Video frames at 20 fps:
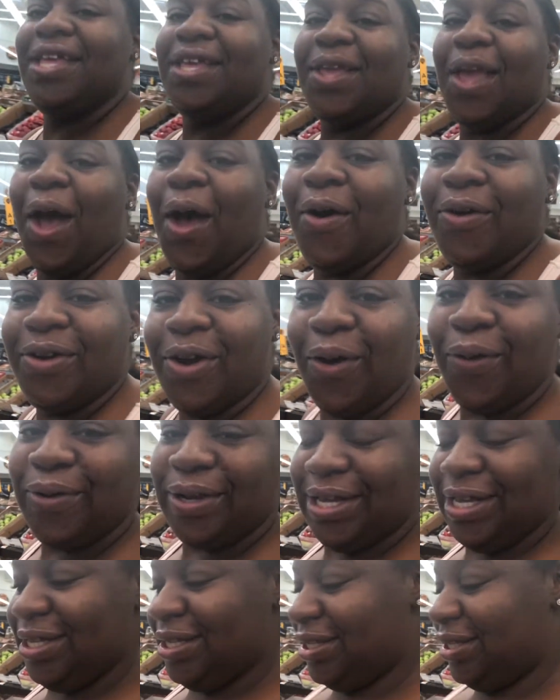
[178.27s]
Y'all know
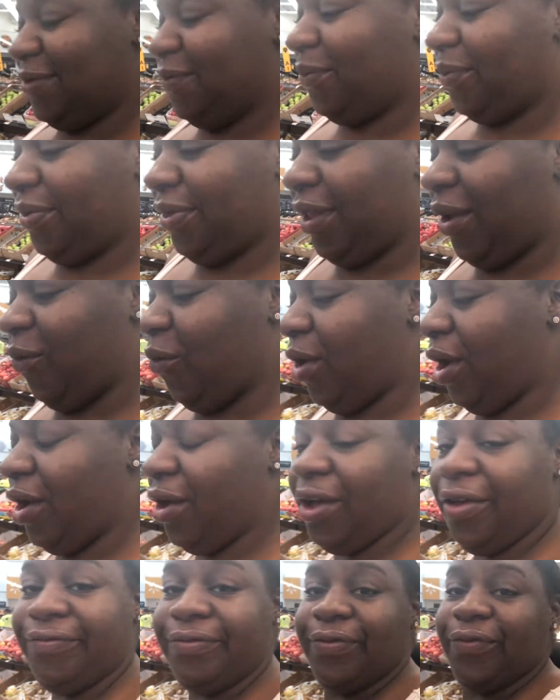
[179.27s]
these.
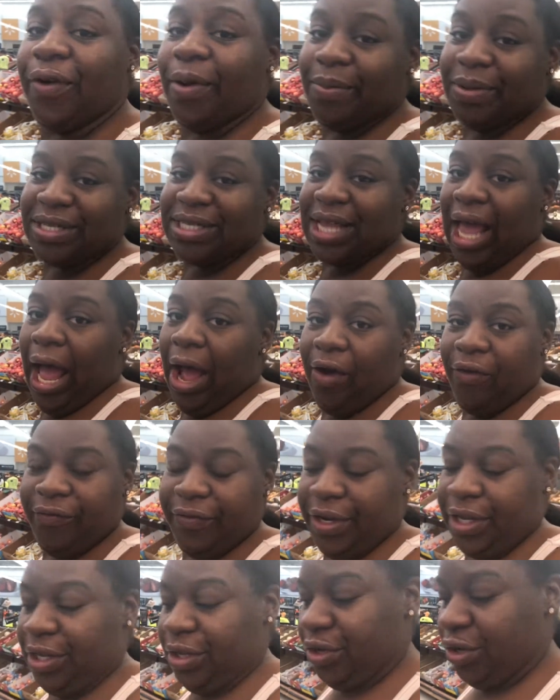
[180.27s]
Well, if you're from the South, then